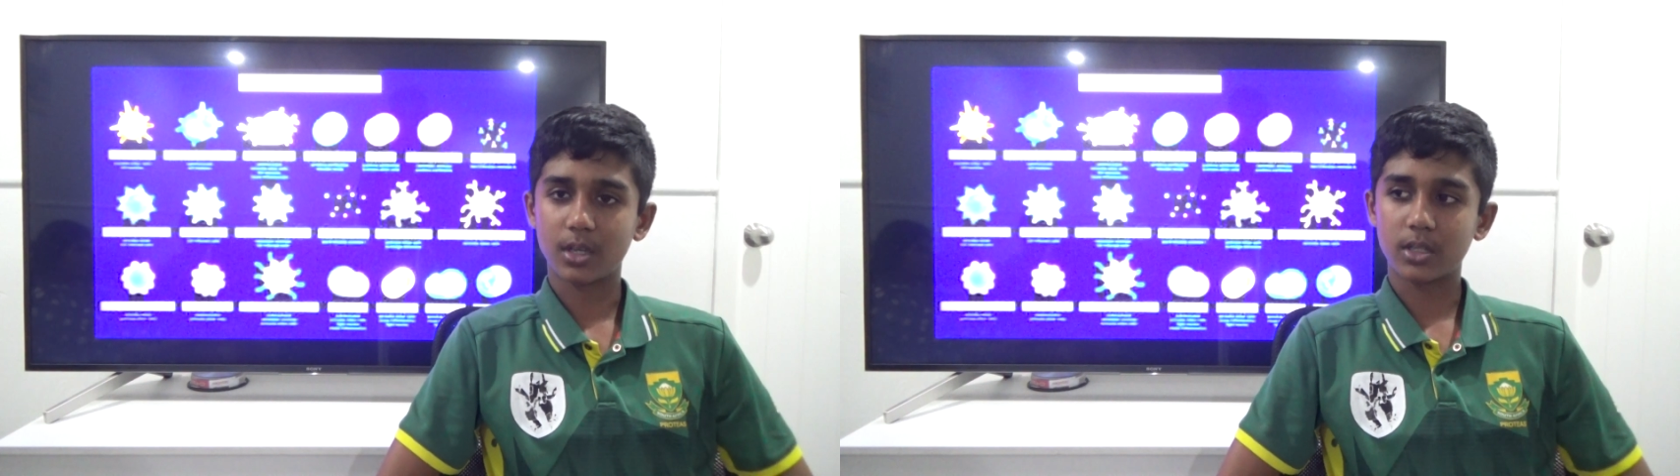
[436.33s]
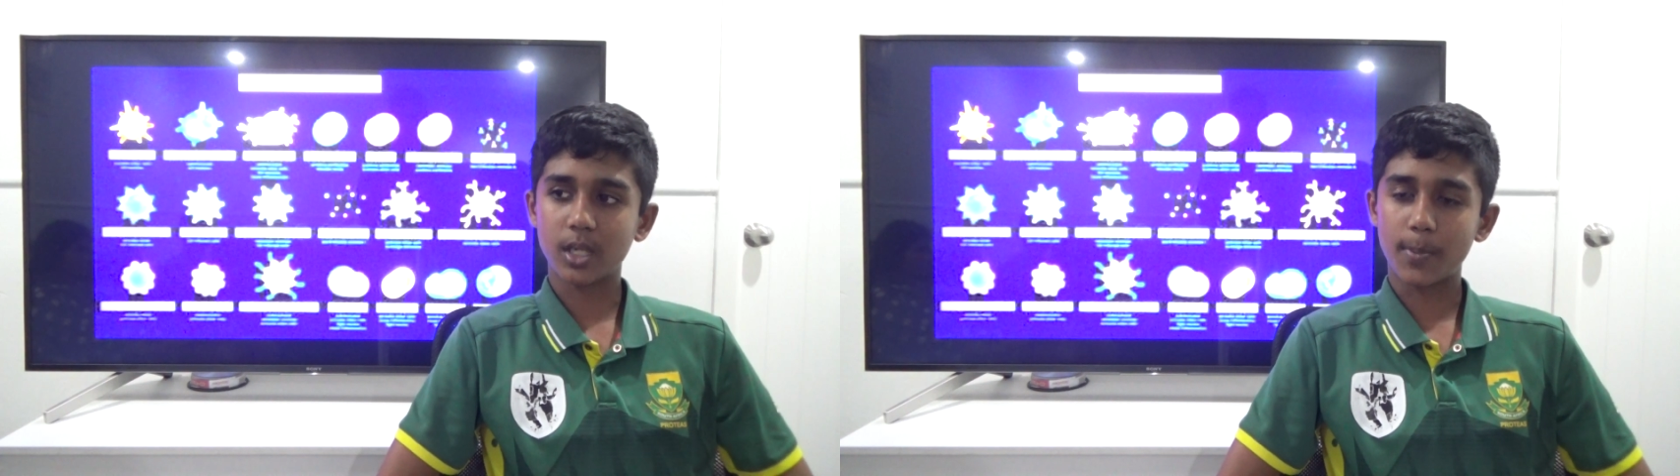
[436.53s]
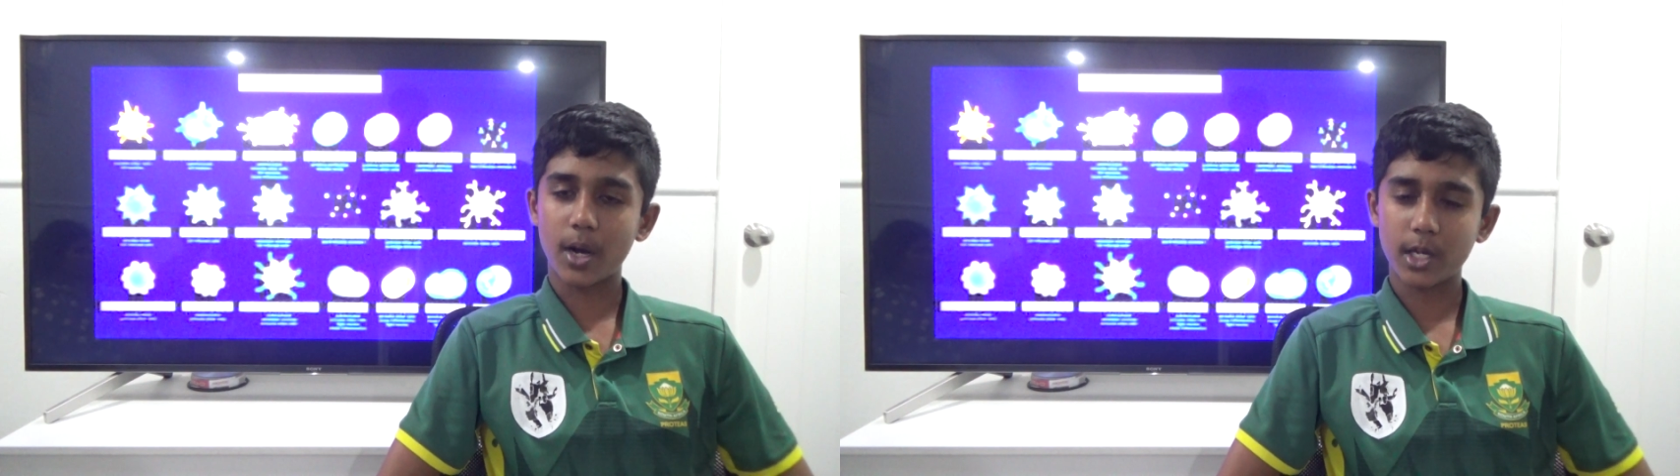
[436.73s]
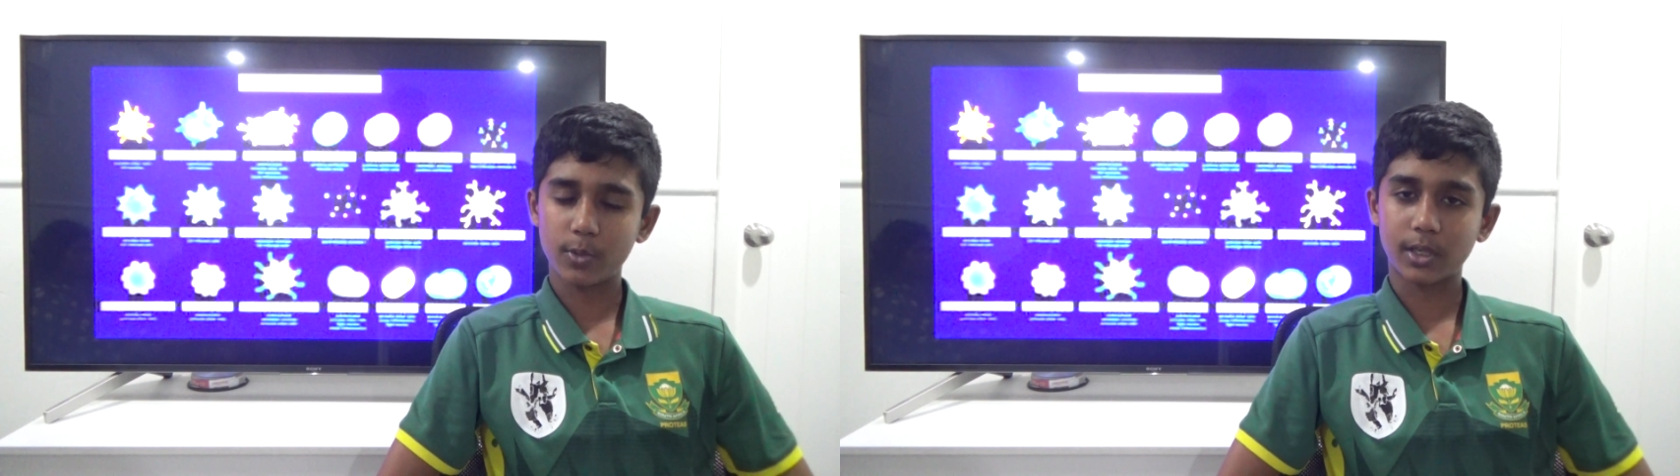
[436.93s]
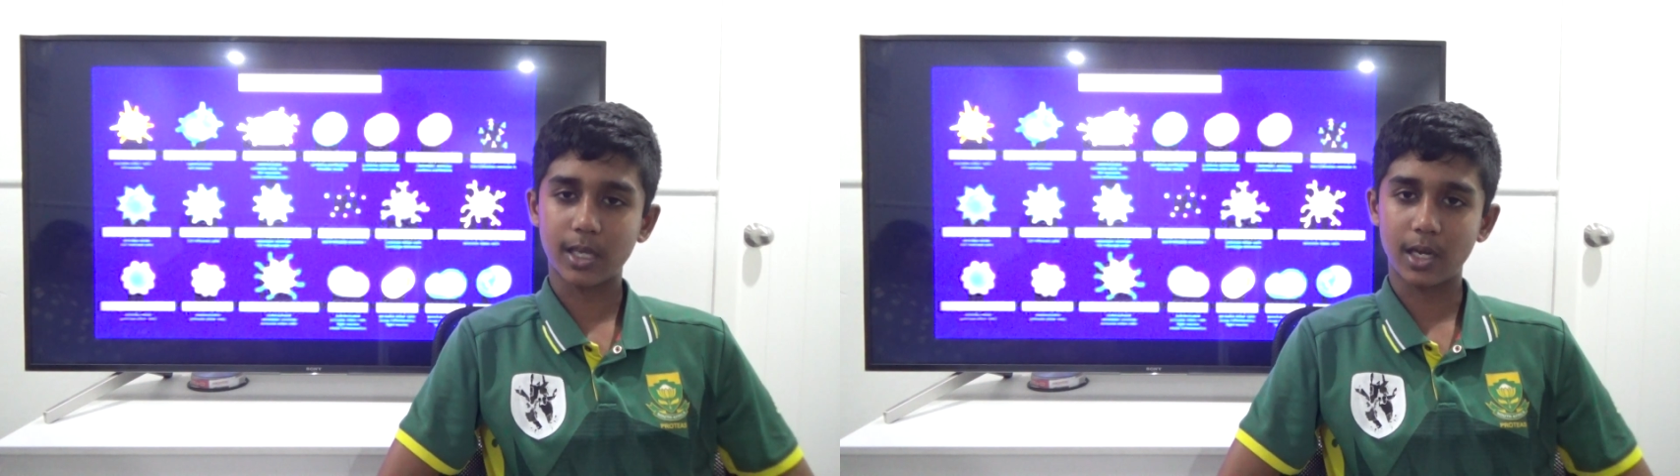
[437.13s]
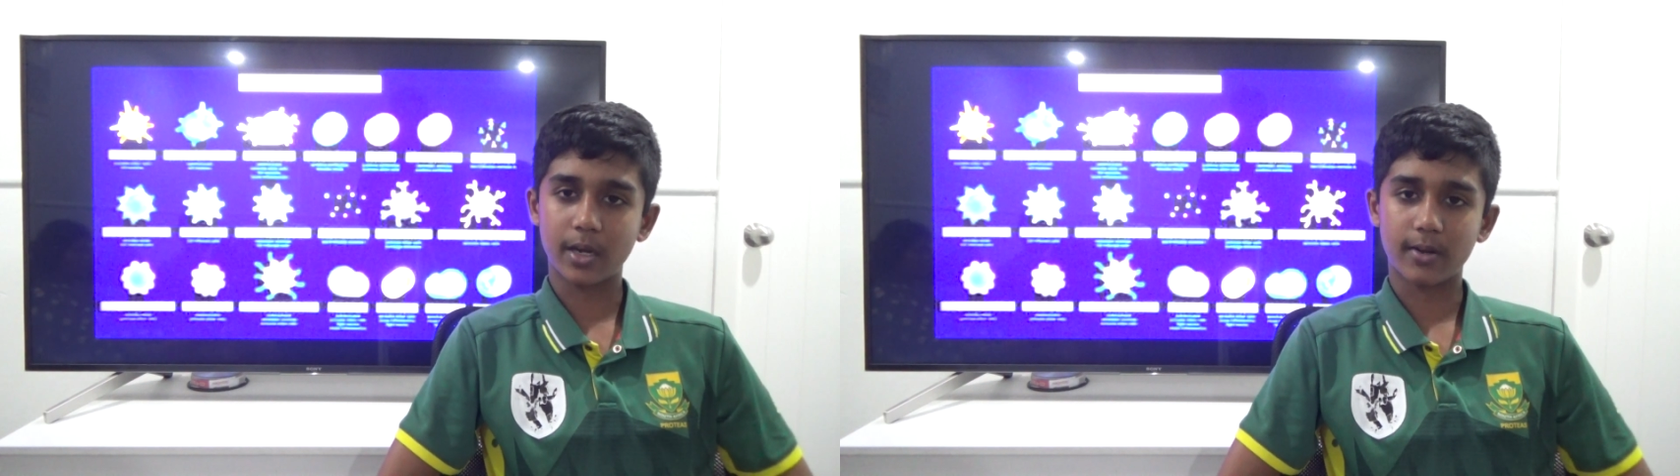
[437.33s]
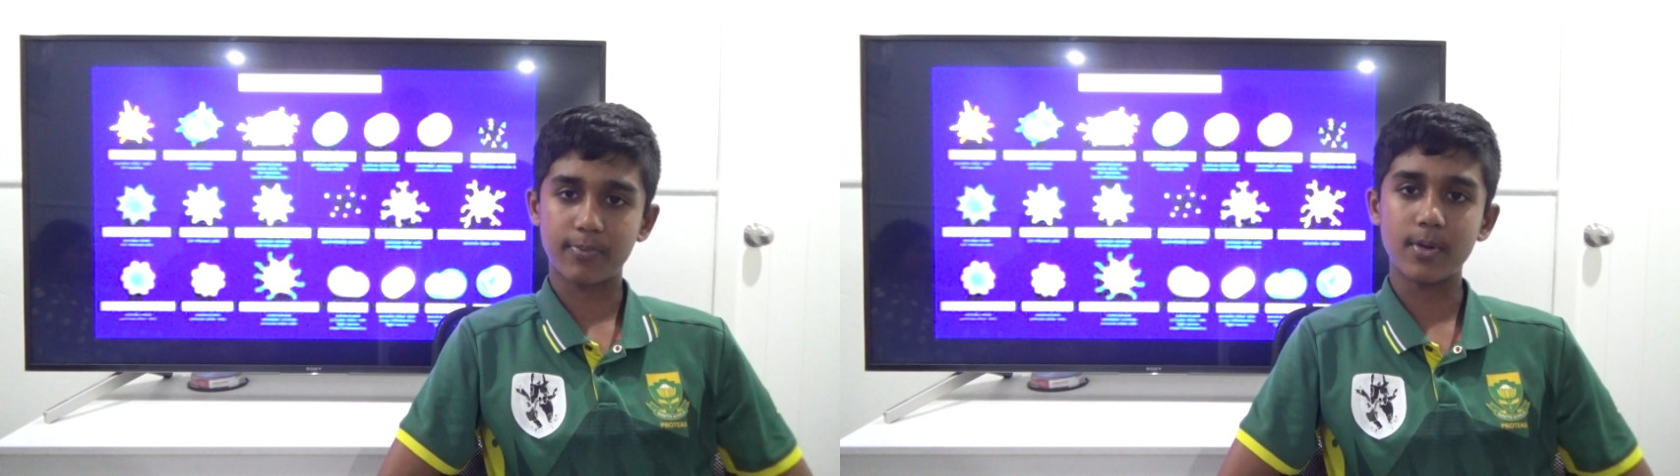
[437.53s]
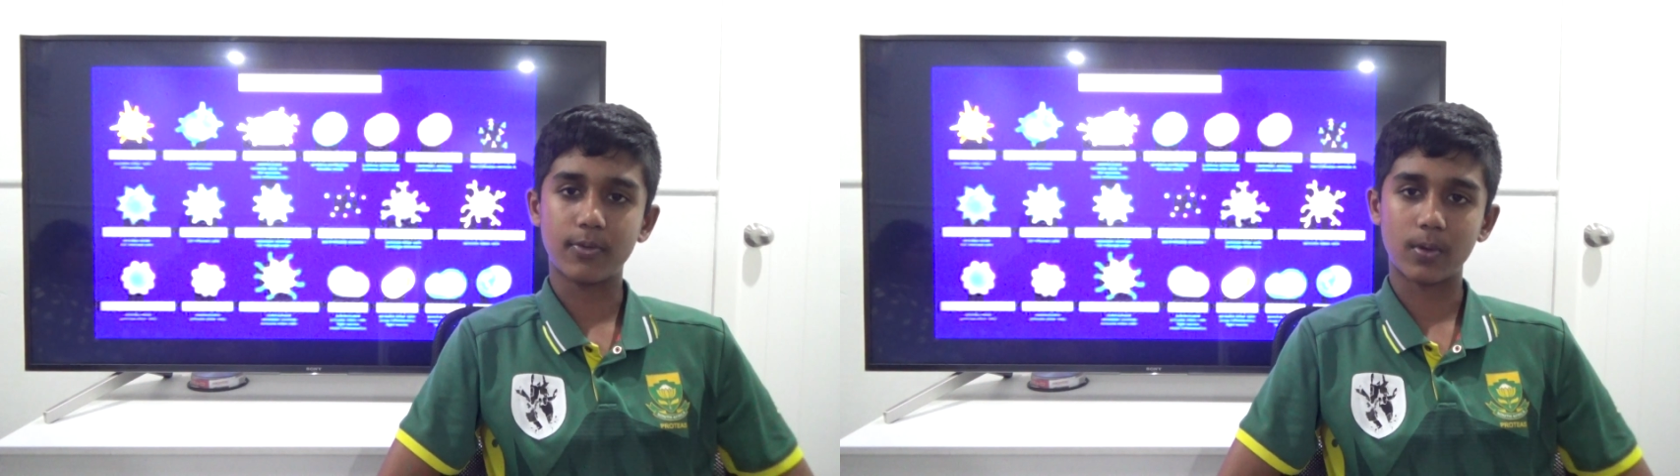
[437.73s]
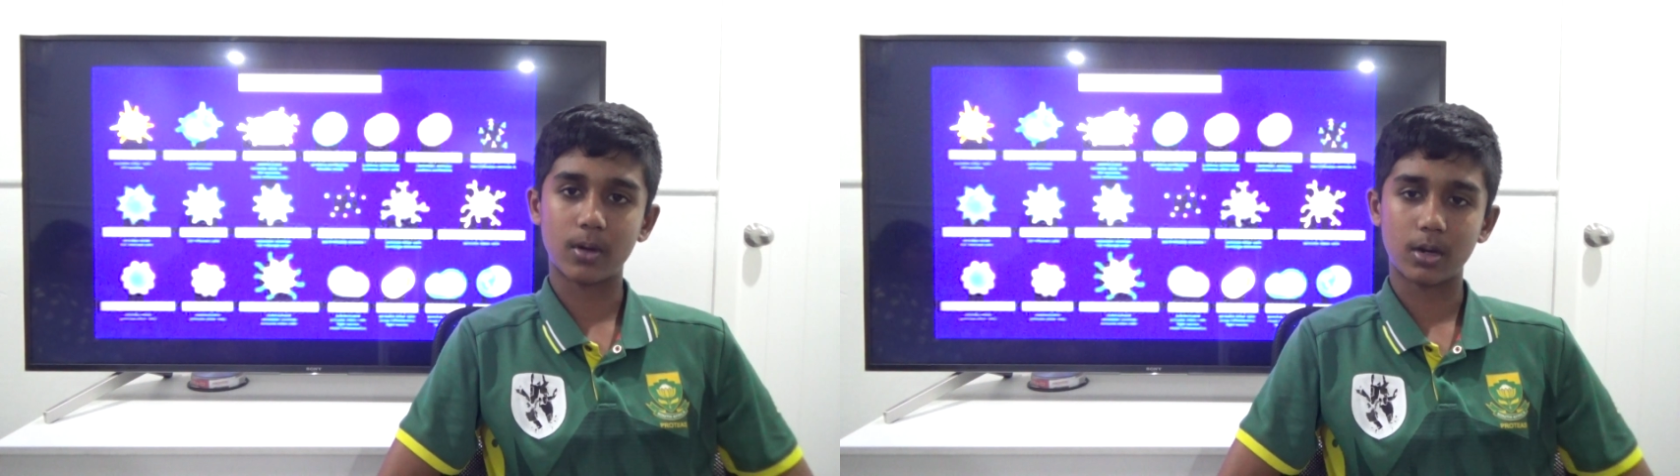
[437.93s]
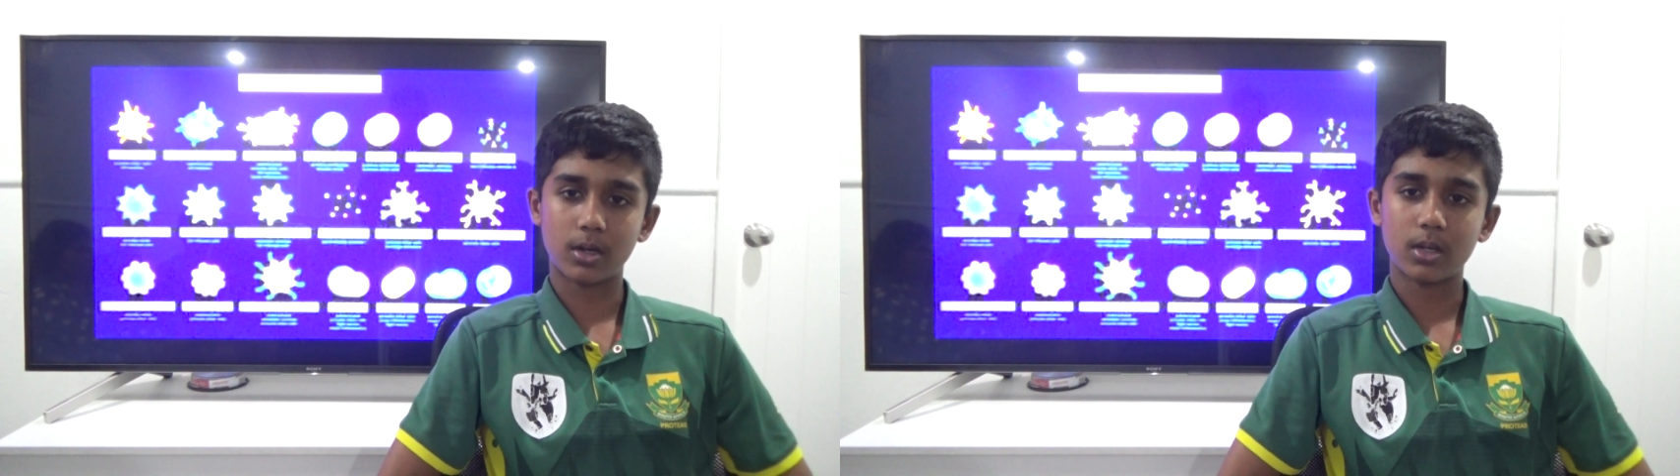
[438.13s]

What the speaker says: your body will kill it off before